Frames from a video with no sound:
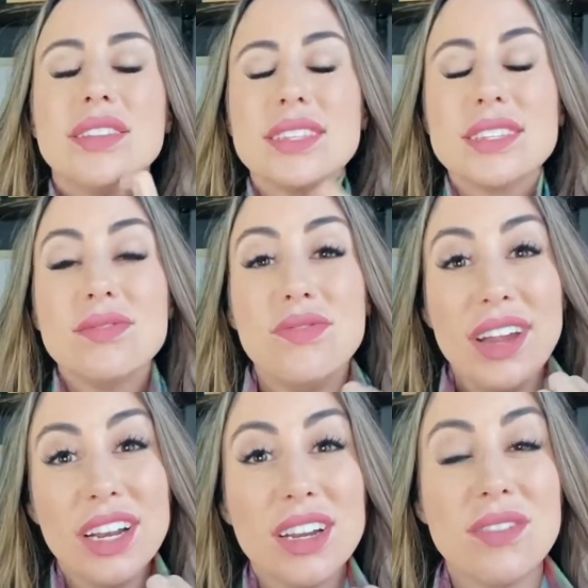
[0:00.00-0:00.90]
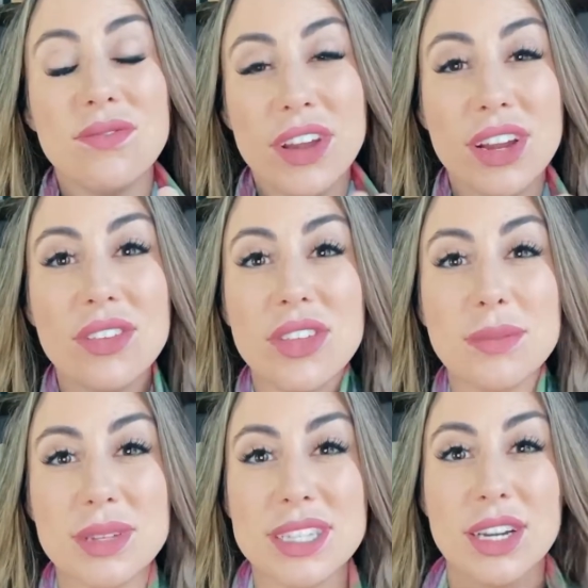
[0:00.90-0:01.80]
is very, very
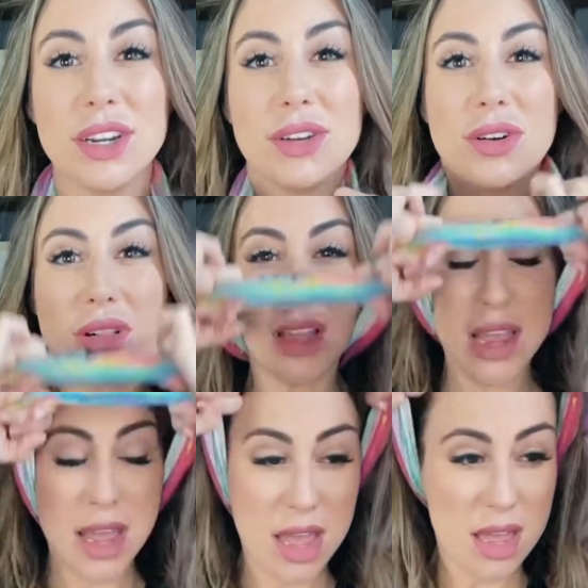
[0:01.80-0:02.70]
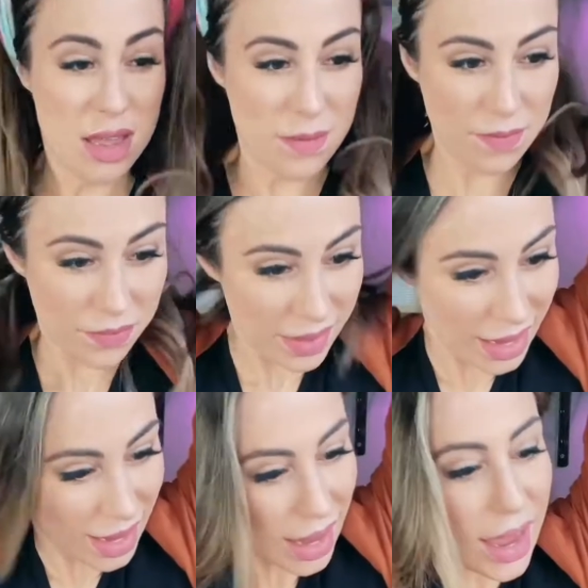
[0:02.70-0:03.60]
thin material. Um,
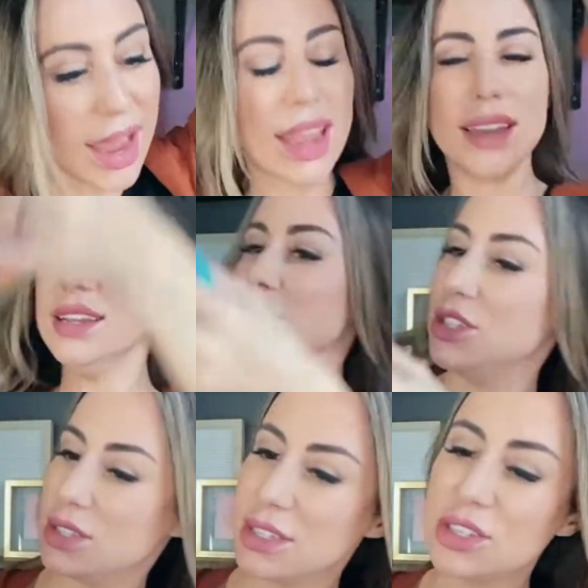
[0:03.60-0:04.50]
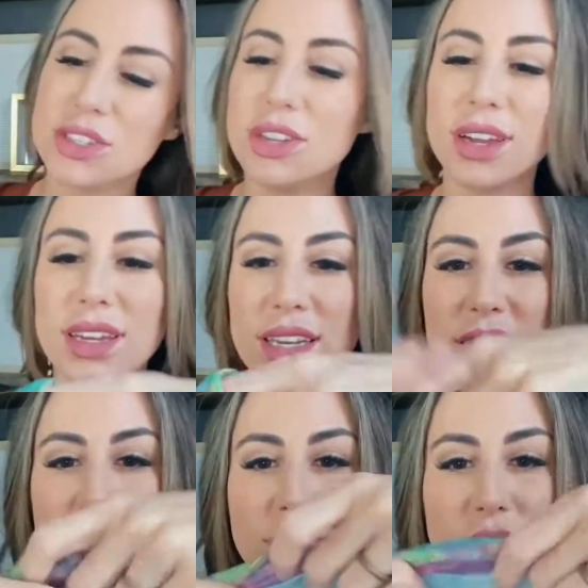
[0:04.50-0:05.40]
and it just it's just not going to
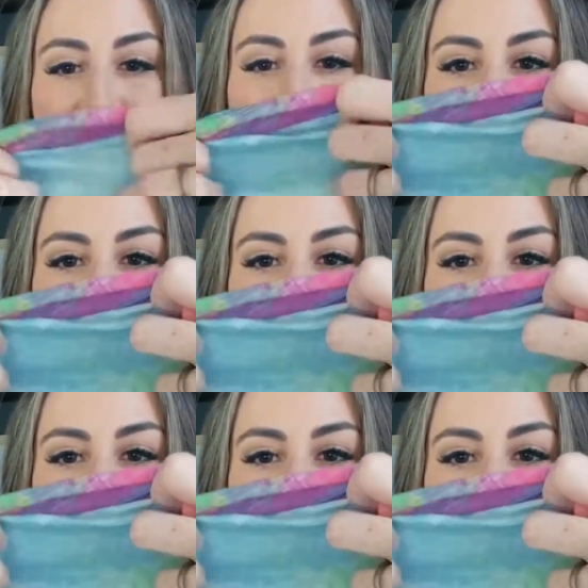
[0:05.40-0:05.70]
give you very good